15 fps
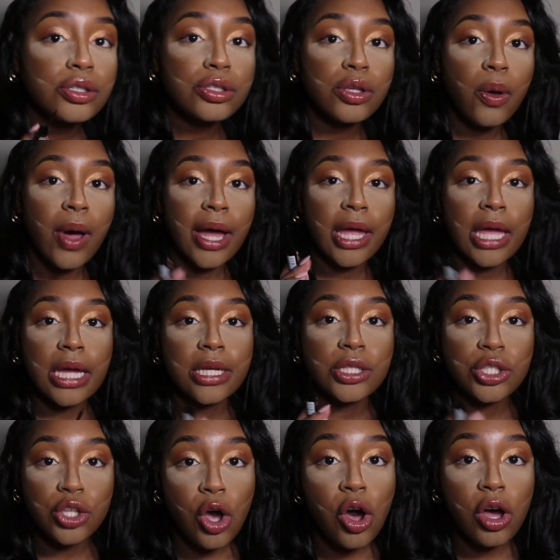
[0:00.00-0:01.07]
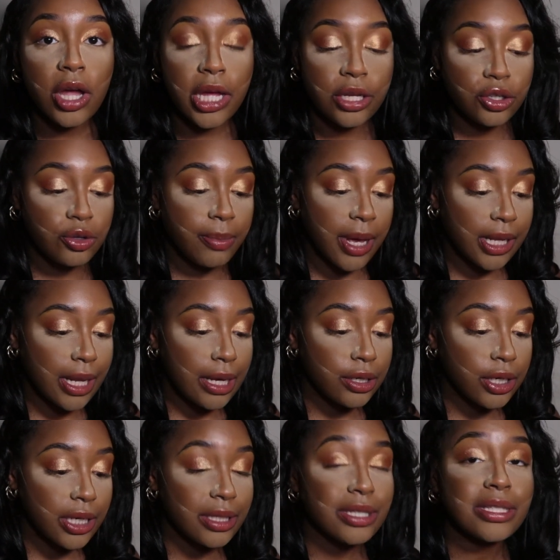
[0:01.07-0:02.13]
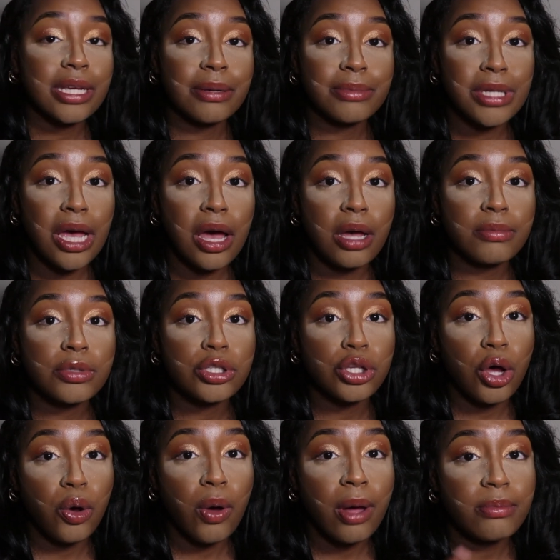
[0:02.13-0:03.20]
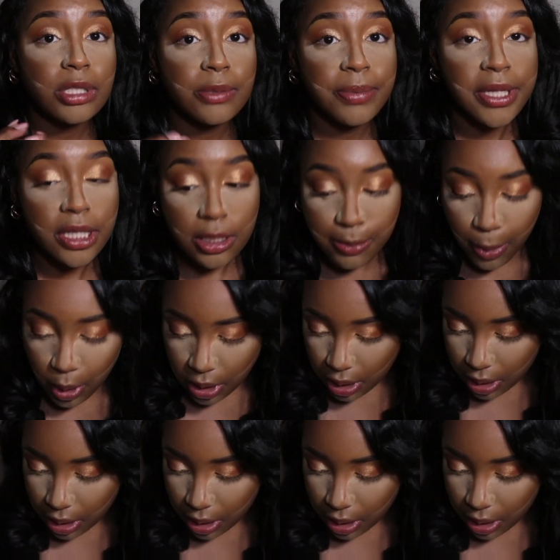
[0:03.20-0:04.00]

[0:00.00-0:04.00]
so I can't talk and do my liner at the same time, so I'm gonna speed this part